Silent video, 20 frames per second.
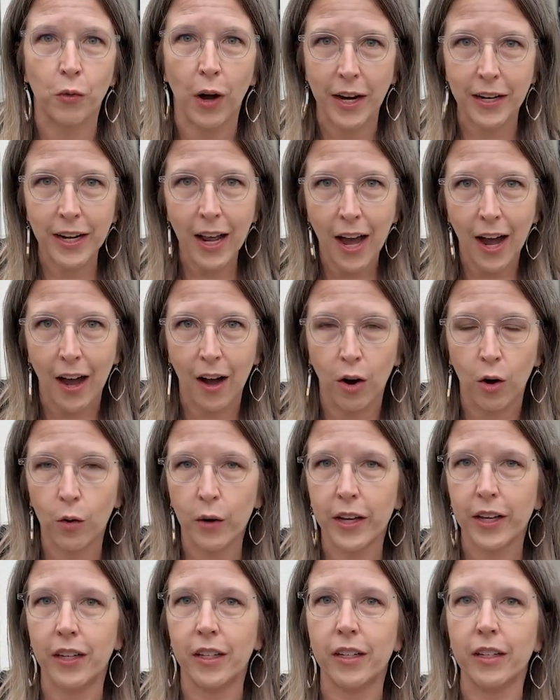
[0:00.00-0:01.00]
right now
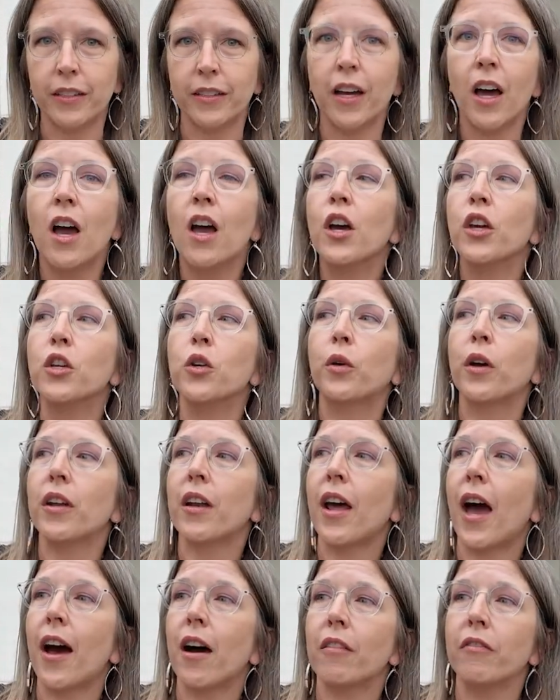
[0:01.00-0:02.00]
is you
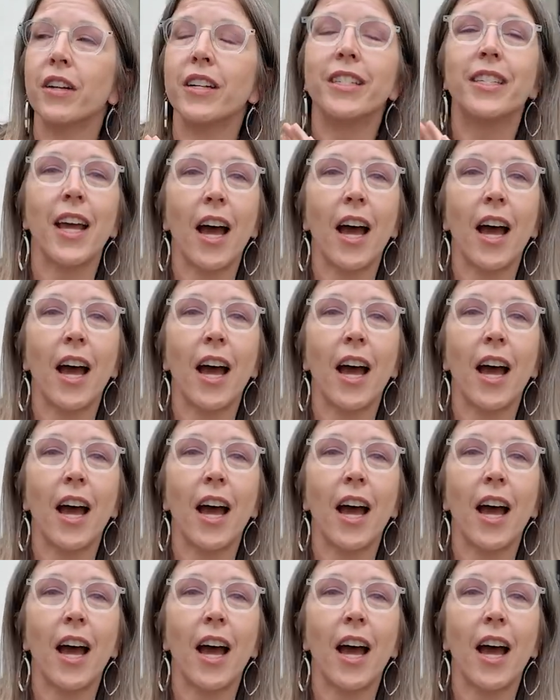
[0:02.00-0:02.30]
can have